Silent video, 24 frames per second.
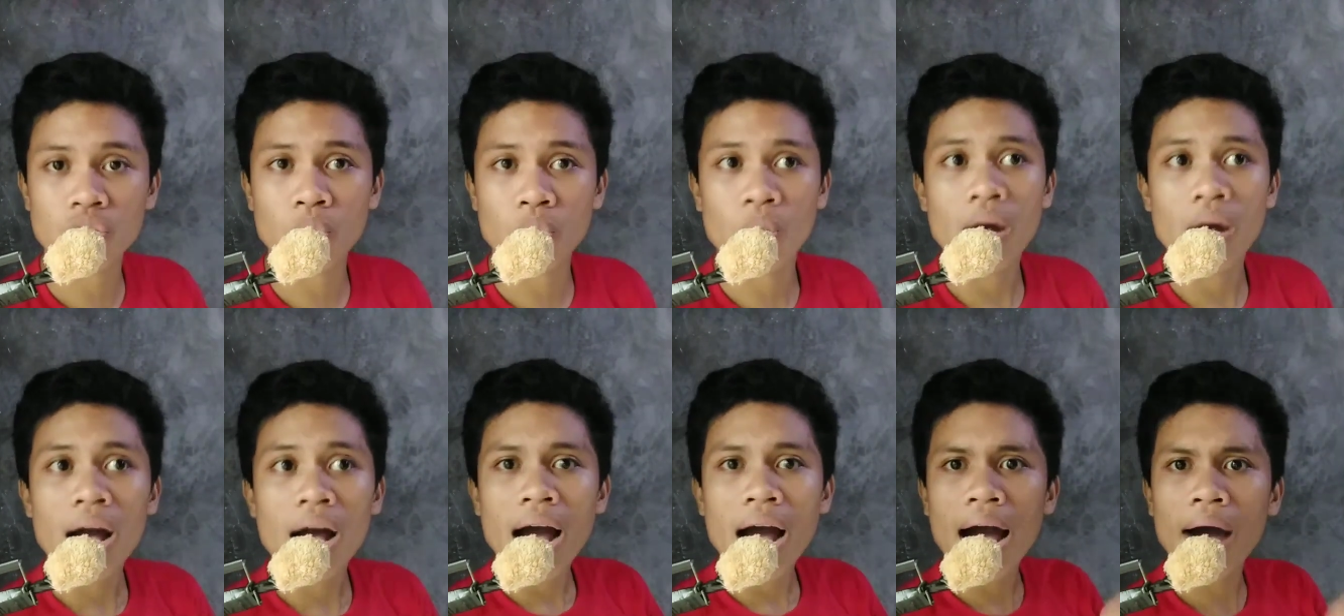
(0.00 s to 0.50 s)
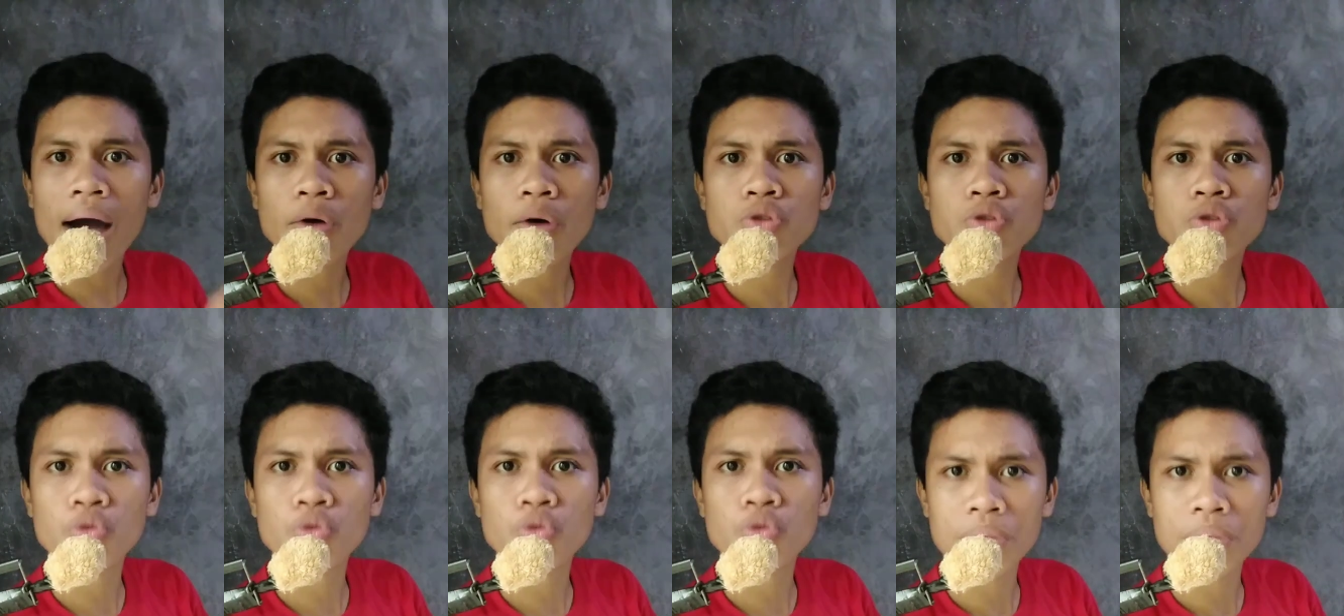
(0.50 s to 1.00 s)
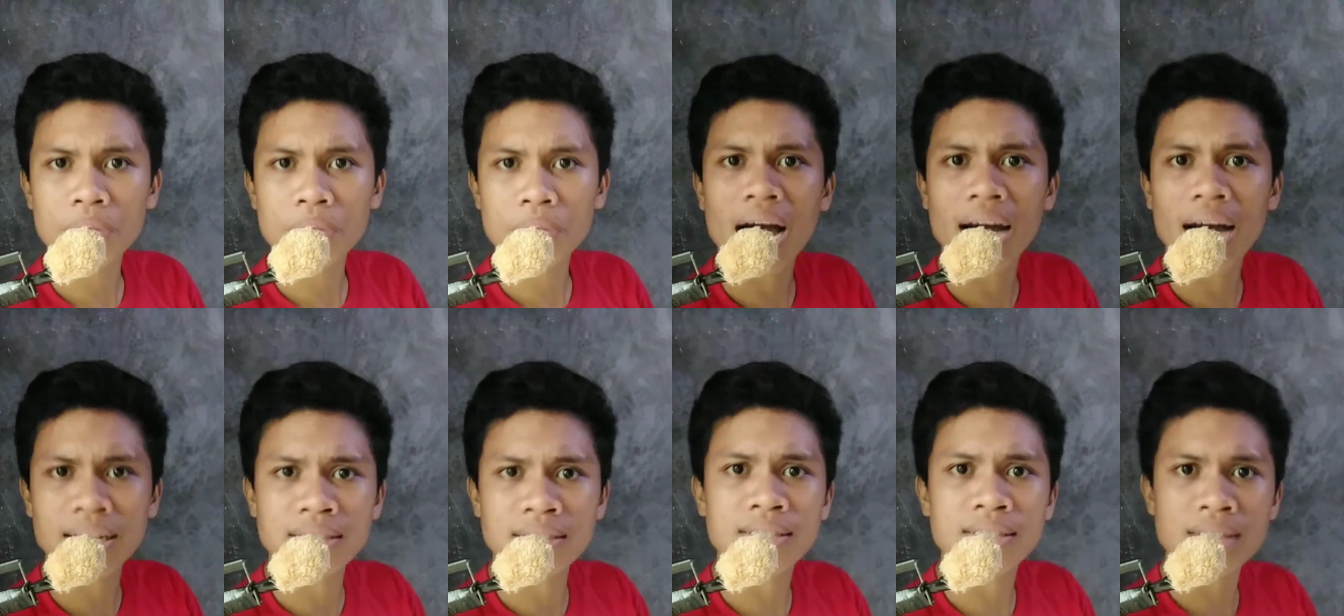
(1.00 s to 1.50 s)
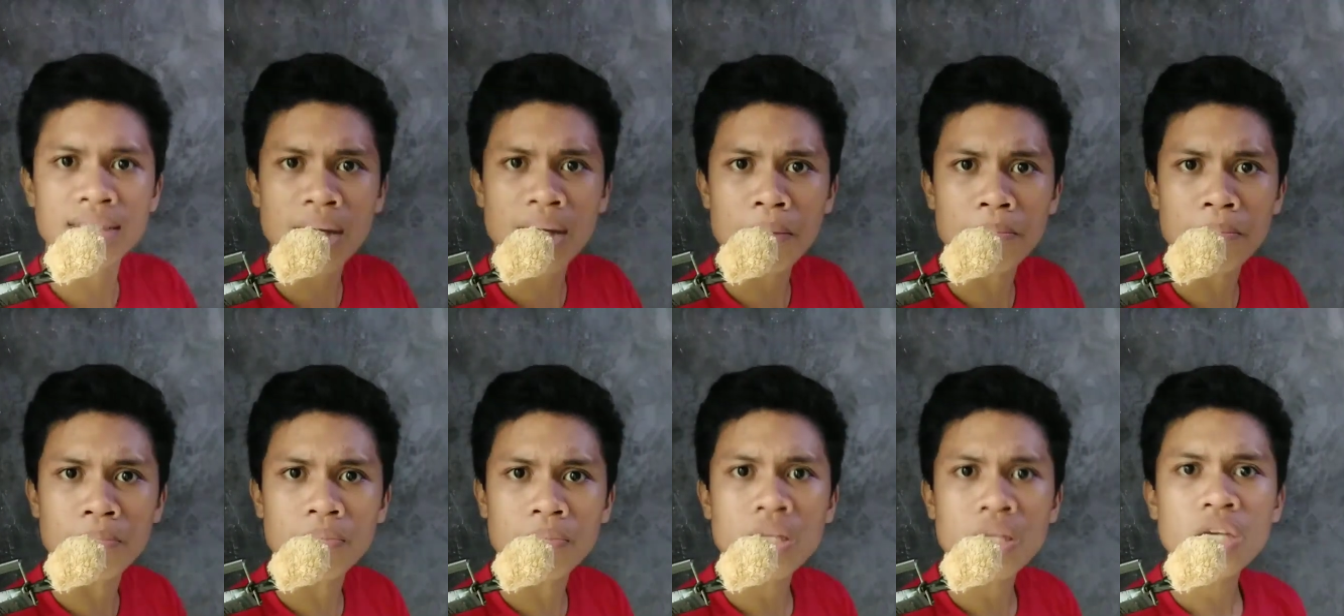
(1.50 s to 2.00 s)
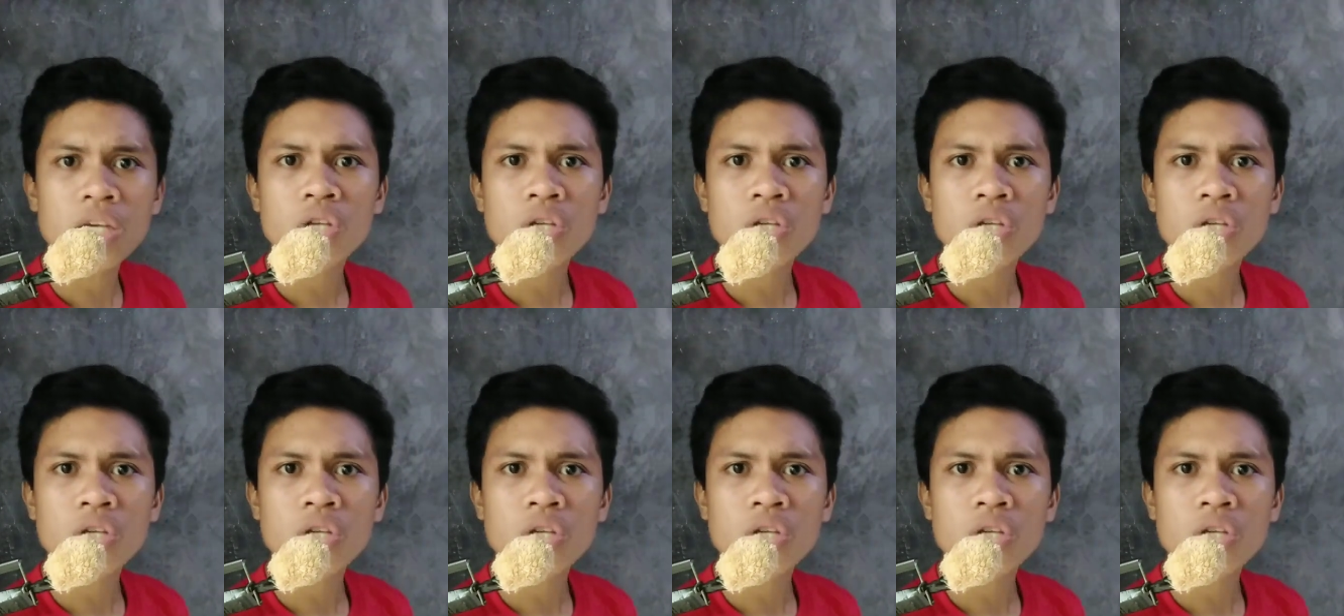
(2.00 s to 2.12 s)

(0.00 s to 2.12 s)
So how to be handsome.